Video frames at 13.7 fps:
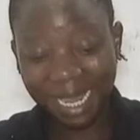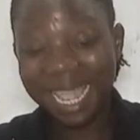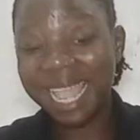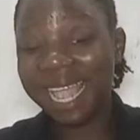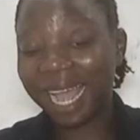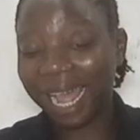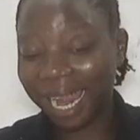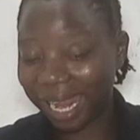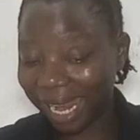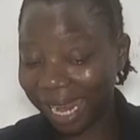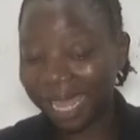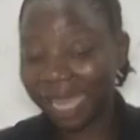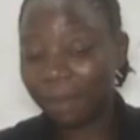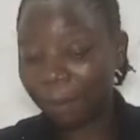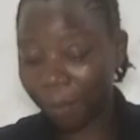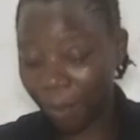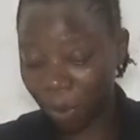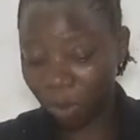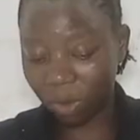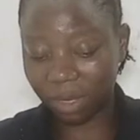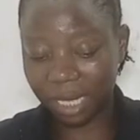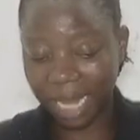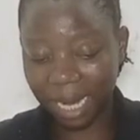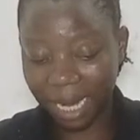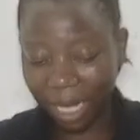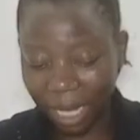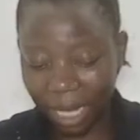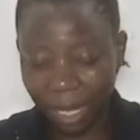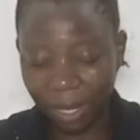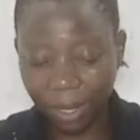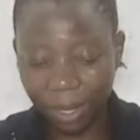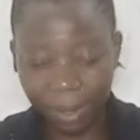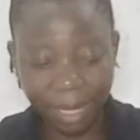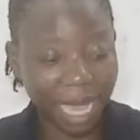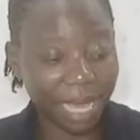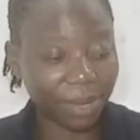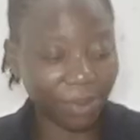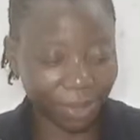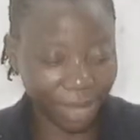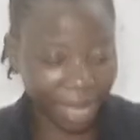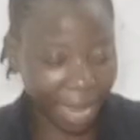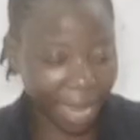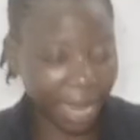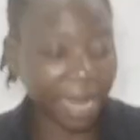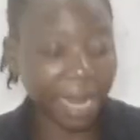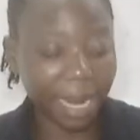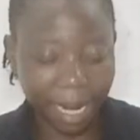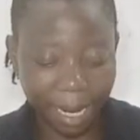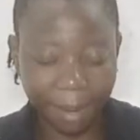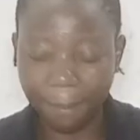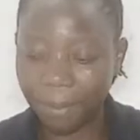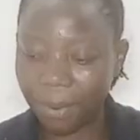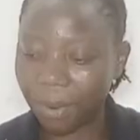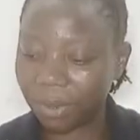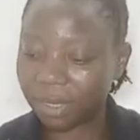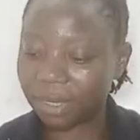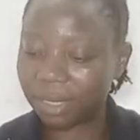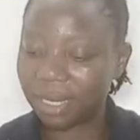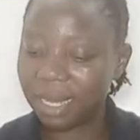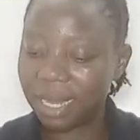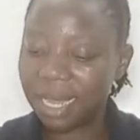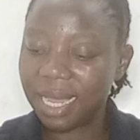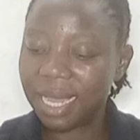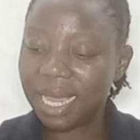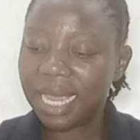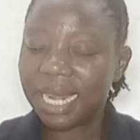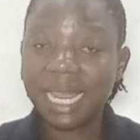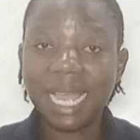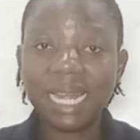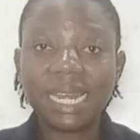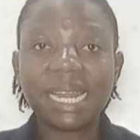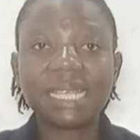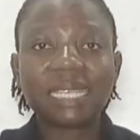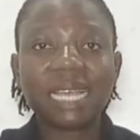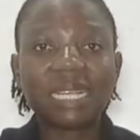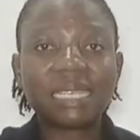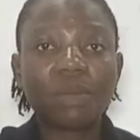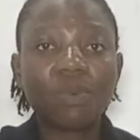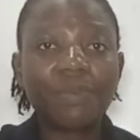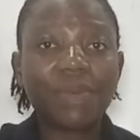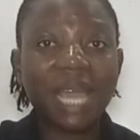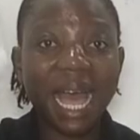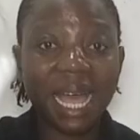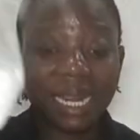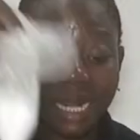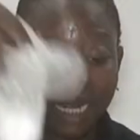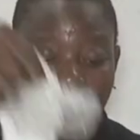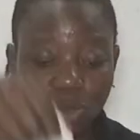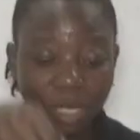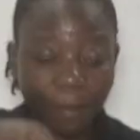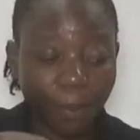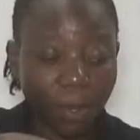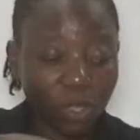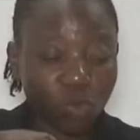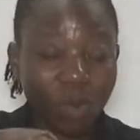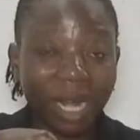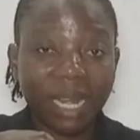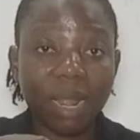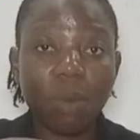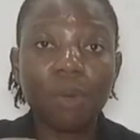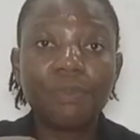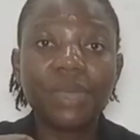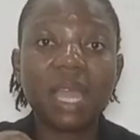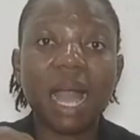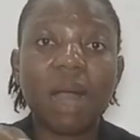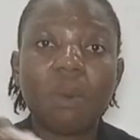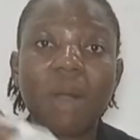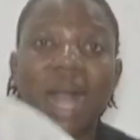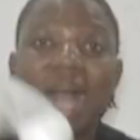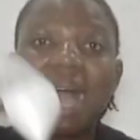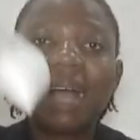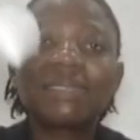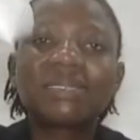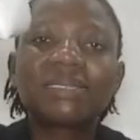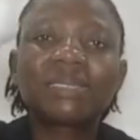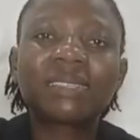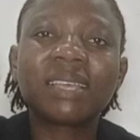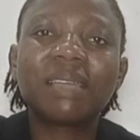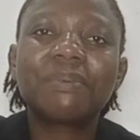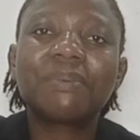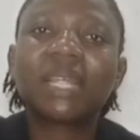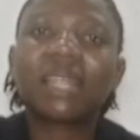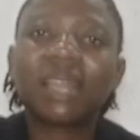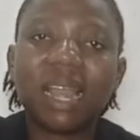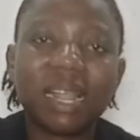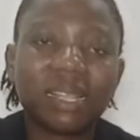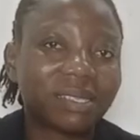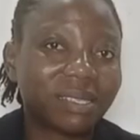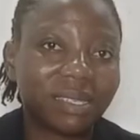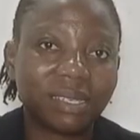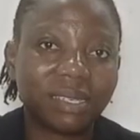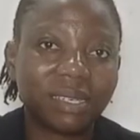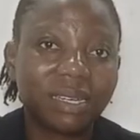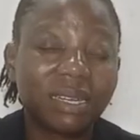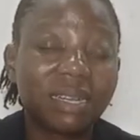A clean pot. Hello, are you there? A clean pot. Then the next item we'll be adding into the pot right now will be our stearic acid.